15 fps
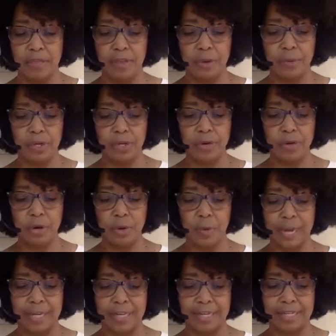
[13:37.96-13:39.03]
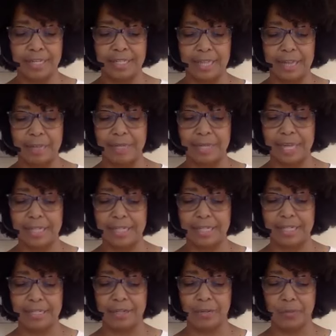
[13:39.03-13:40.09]
Their renewed acquaintance seemed
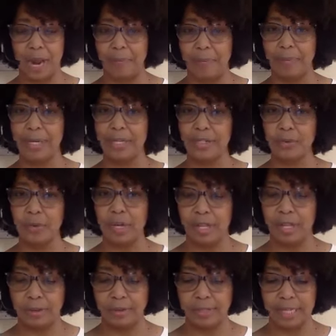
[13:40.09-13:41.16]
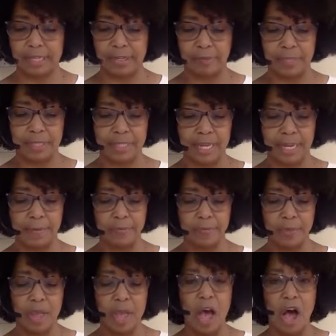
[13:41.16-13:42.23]
destined to ripen into a close intimacy.
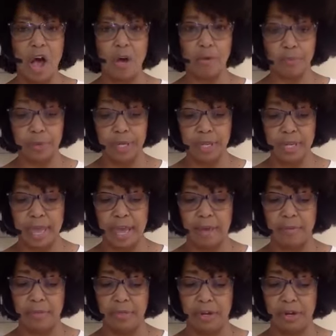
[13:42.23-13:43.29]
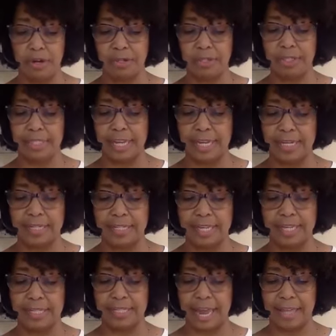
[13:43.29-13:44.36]
Aurelia, the girls said as
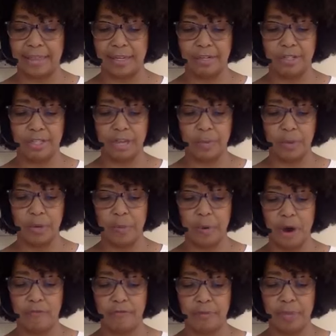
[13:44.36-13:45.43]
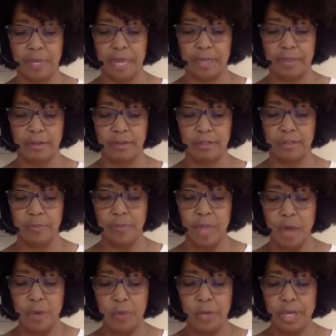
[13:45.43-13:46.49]
they sat there somewhat apart from the others,
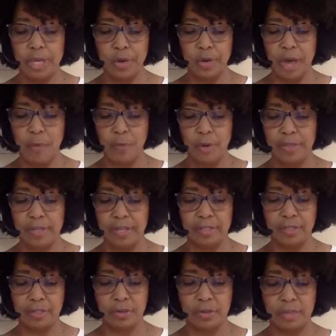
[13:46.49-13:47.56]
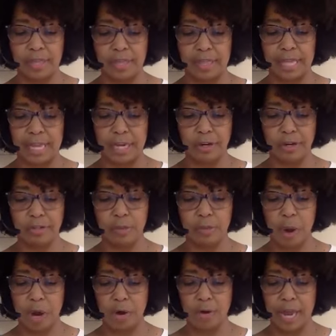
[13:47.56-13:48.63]
will you come with us to the theater
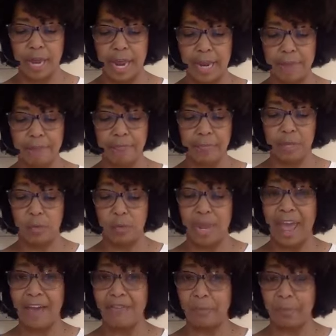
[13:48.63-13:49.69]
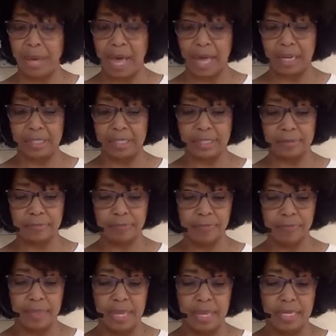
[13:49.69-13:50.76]
tomorrow night? We have a box.
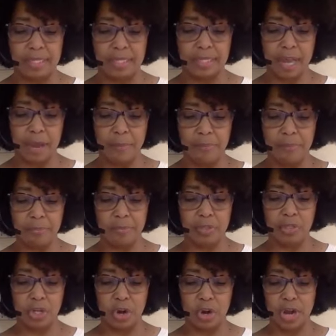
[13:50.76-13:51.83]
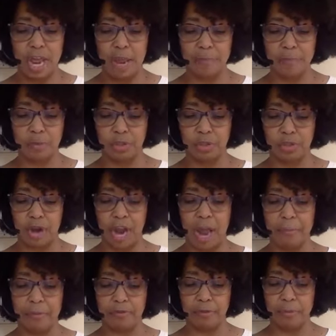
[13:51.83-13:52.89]
Some surnames were
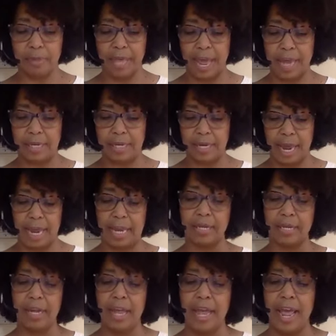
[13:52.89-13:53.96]
dropped from that night.